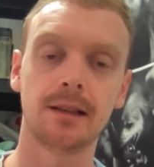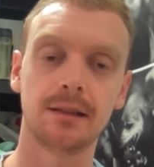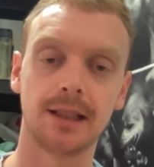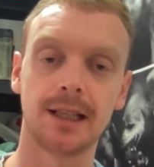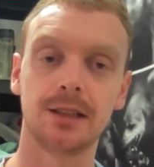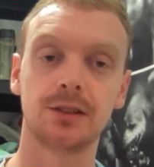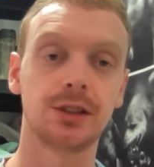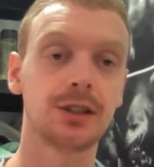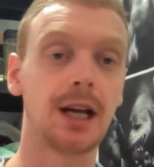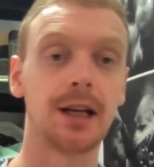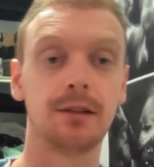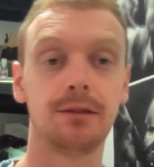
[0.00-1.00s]
and then just
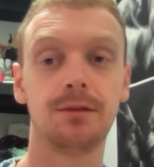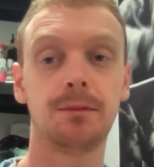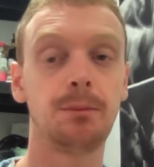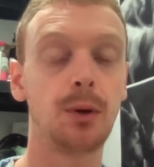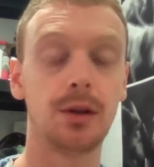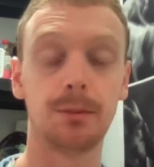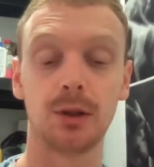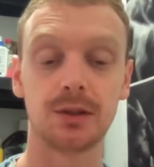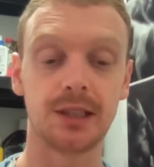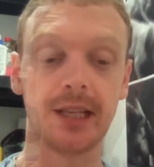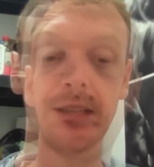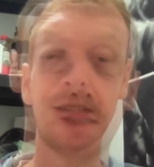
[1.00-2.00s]
kind of put them all
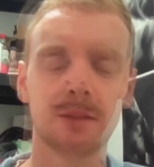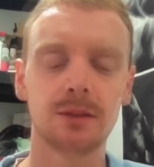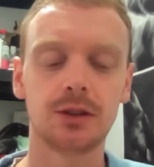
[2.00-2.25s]
together.